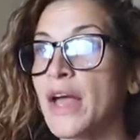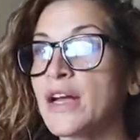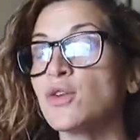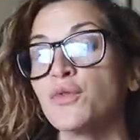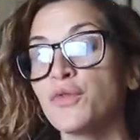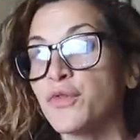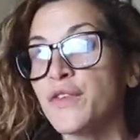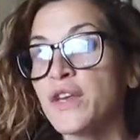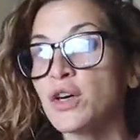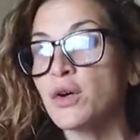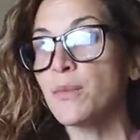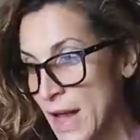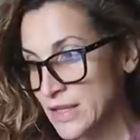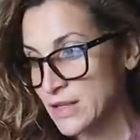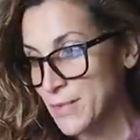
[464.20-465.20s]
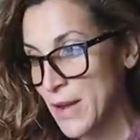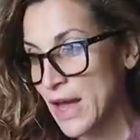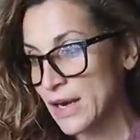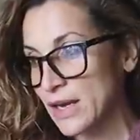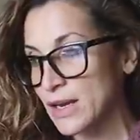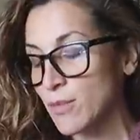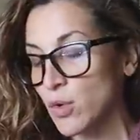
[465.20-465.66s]
I don't feel as
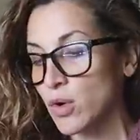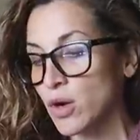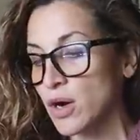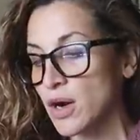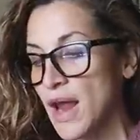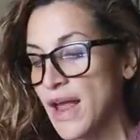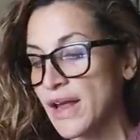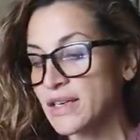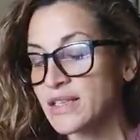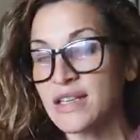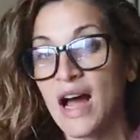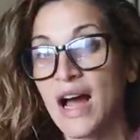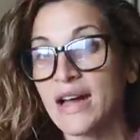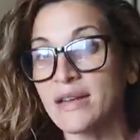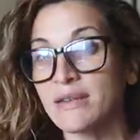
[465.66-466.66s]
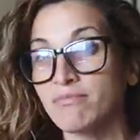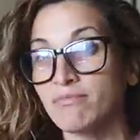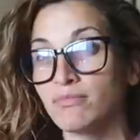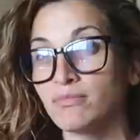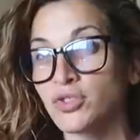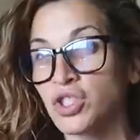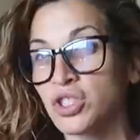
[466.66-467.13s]
bad anymore and I
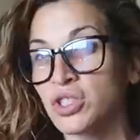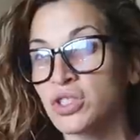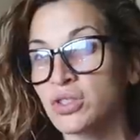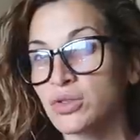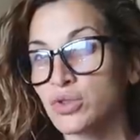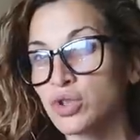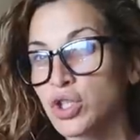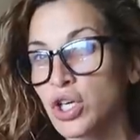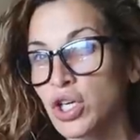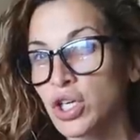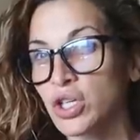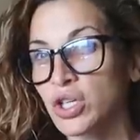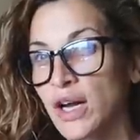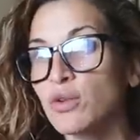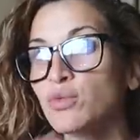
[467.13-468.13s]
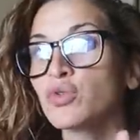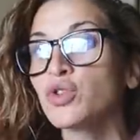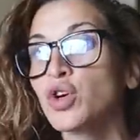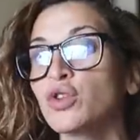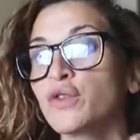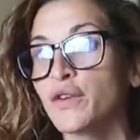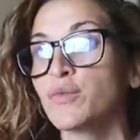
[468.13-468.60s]
just look, I don't
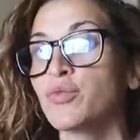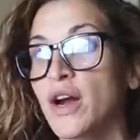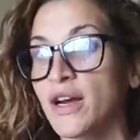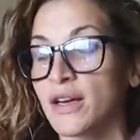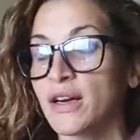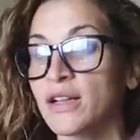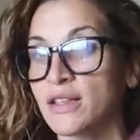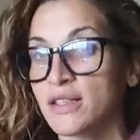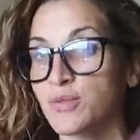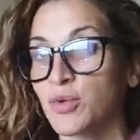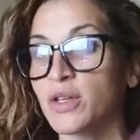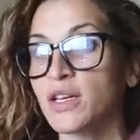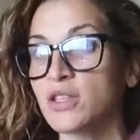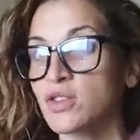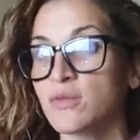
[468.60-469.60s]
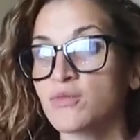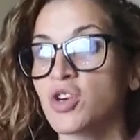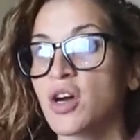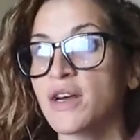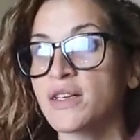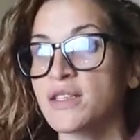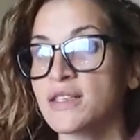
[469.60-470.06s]
look or feel pregnant at this point. That's all I'm
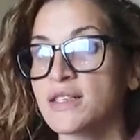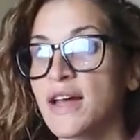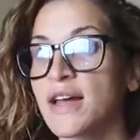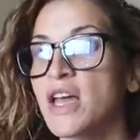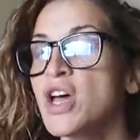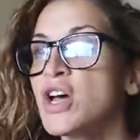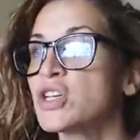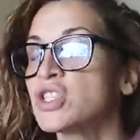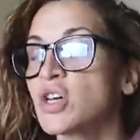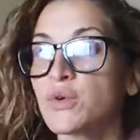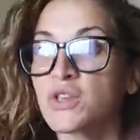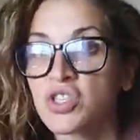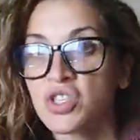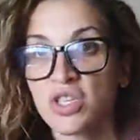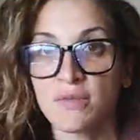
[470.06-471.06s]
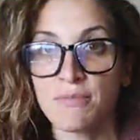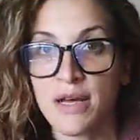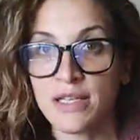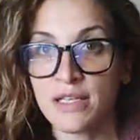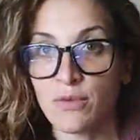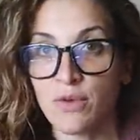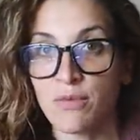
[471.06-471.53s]
trying to say. So it's just
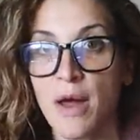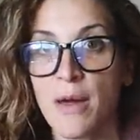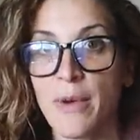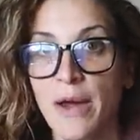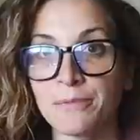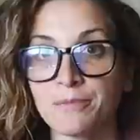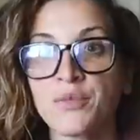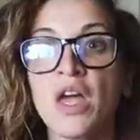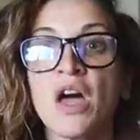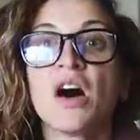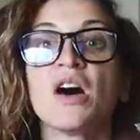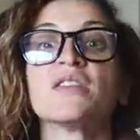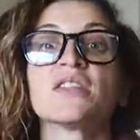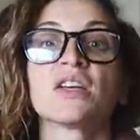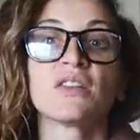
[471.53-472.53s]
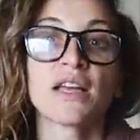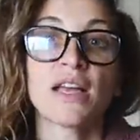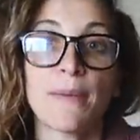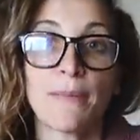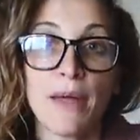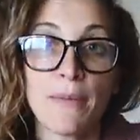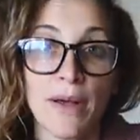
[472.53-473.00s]
messing with my mind. Until I
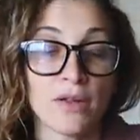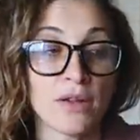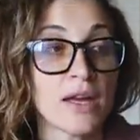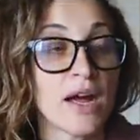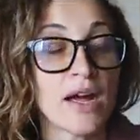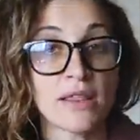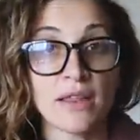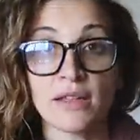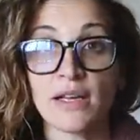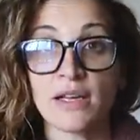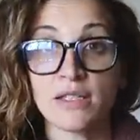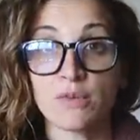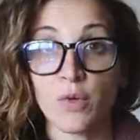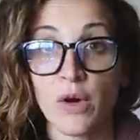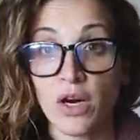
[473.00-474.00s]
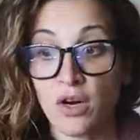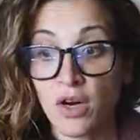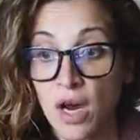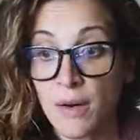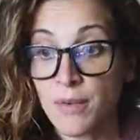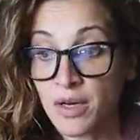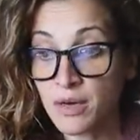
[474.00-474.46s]
get my belly, I think that's
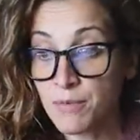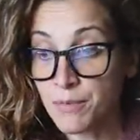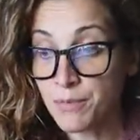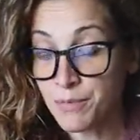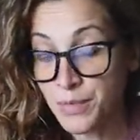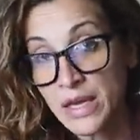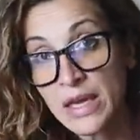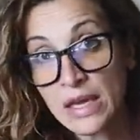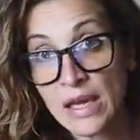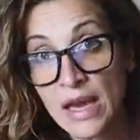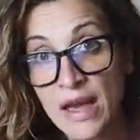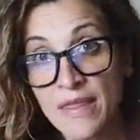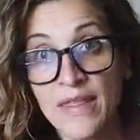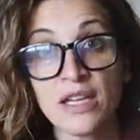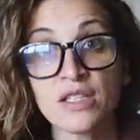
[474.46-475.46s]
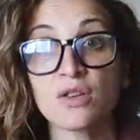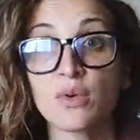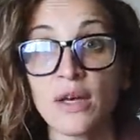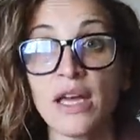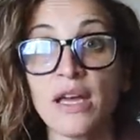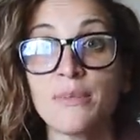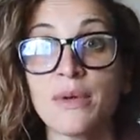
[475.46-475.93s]
where I'm gonna be, and that's
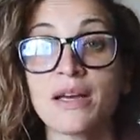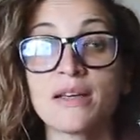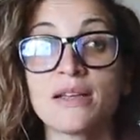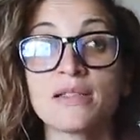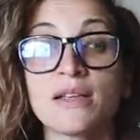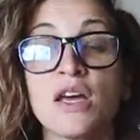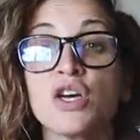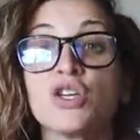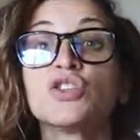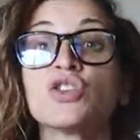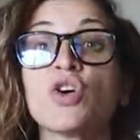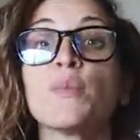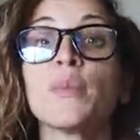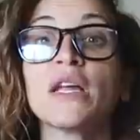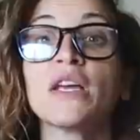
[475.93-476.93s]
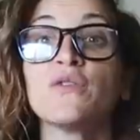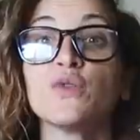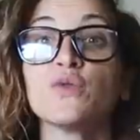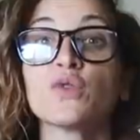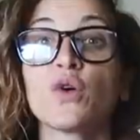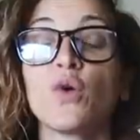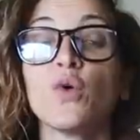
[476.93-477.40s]
okay, because so many of
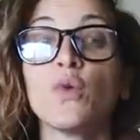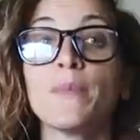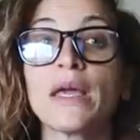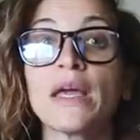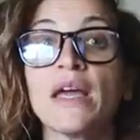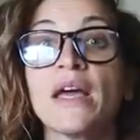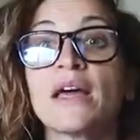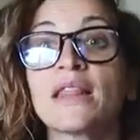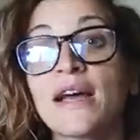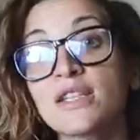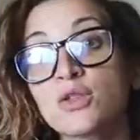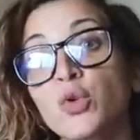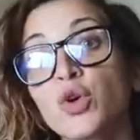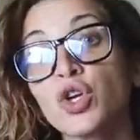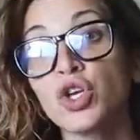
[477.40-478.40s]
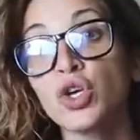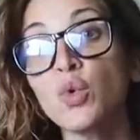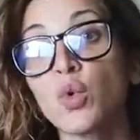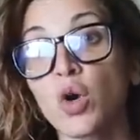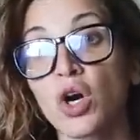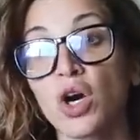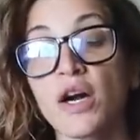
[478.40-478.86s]
you told me that's where
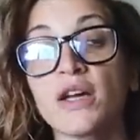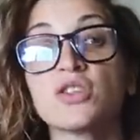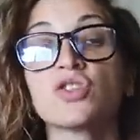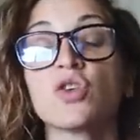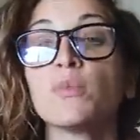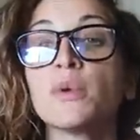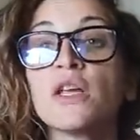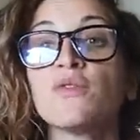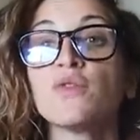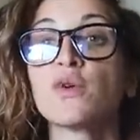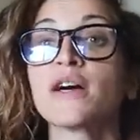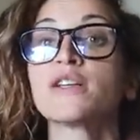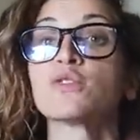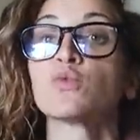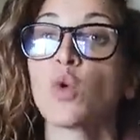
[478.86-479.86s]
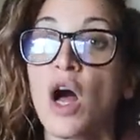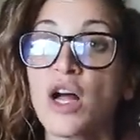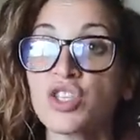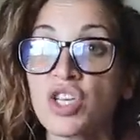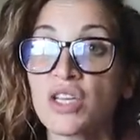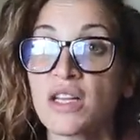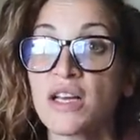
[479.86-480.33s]
you were, and so many of you guys
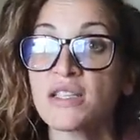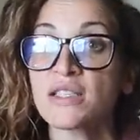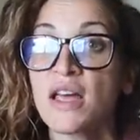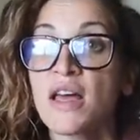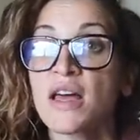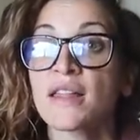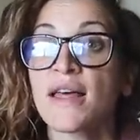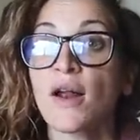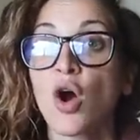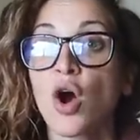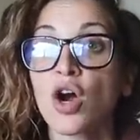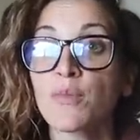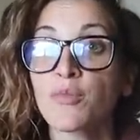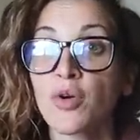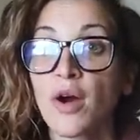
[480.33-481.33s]
watching this that are